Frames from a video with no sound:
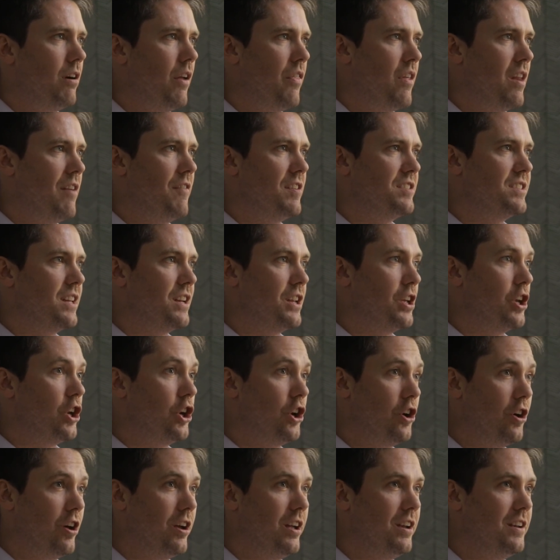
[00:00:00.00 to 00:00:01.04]
and then if it's any
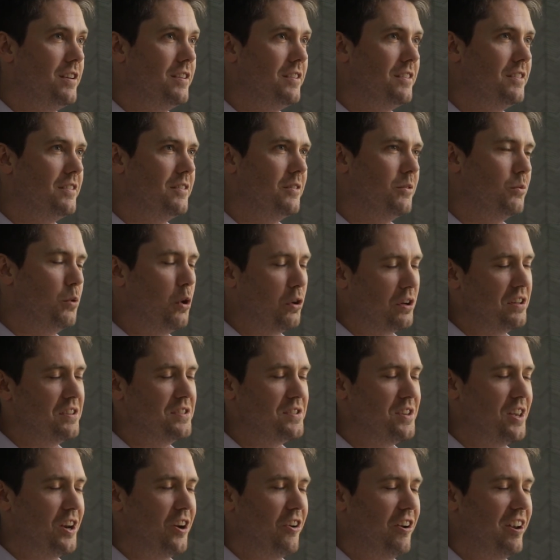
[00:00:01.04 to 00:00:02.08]
good, we'll
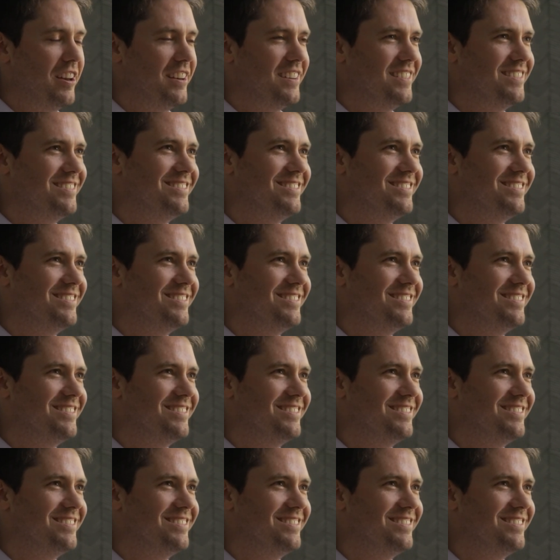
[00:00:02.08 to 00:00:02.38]
consider it.